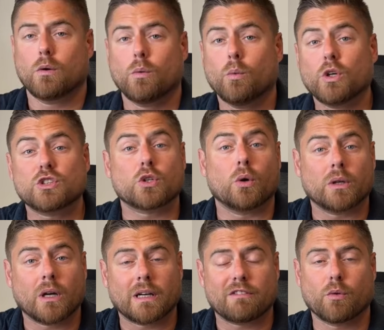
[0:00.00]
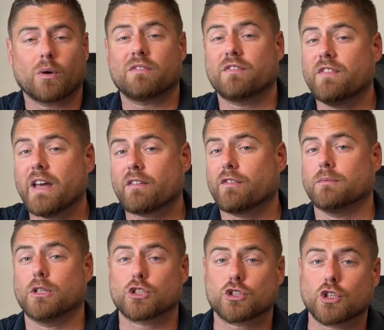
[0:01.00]
What's going on, everyone? Vic from the
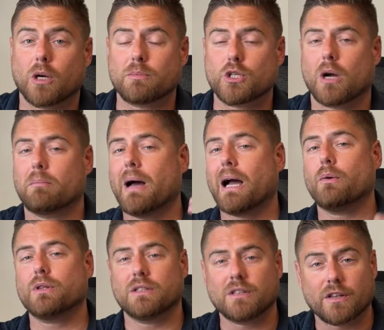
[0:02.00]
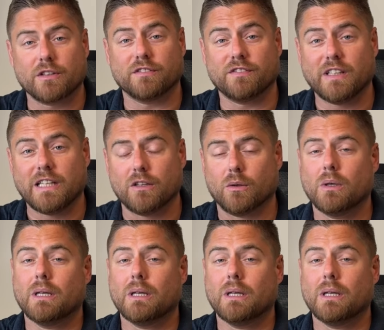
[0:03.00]
Stump Shop back with another video.